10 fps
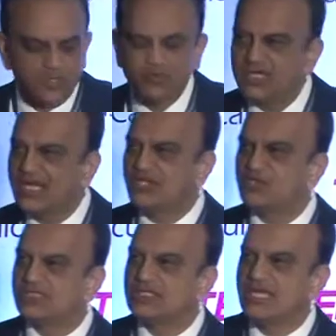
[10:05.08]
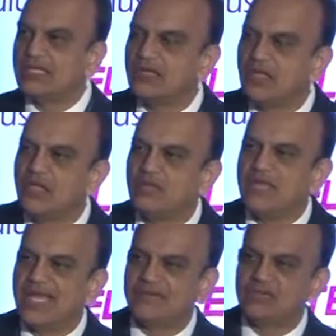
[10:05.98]
on one hand you're saying
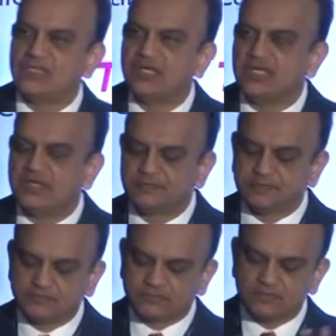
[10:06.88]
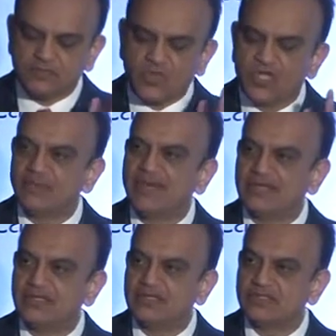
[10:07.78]
that the
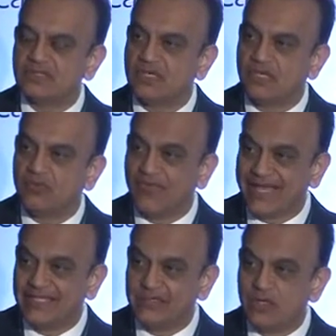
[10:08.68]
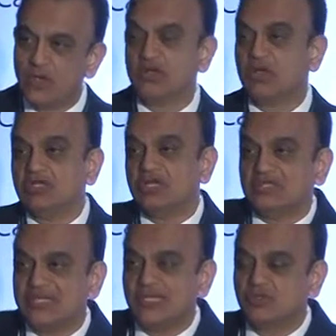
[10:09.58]
patent is valid, but on the
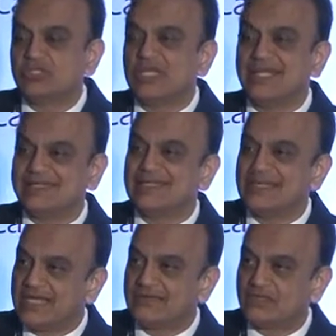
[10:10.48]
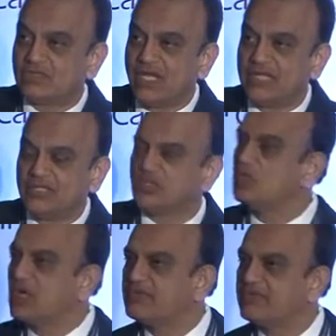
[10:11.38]
other hand you're saying it's an antitrust violation.
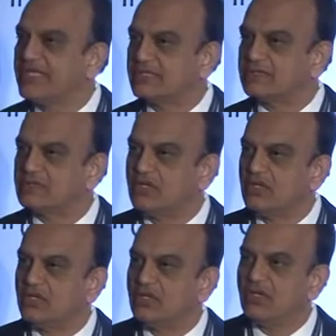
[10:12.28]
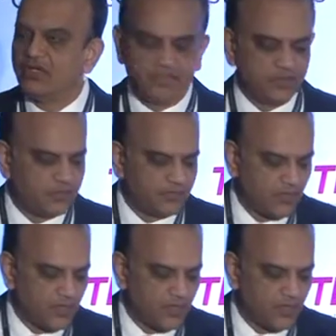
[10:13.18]
What prevails? You know,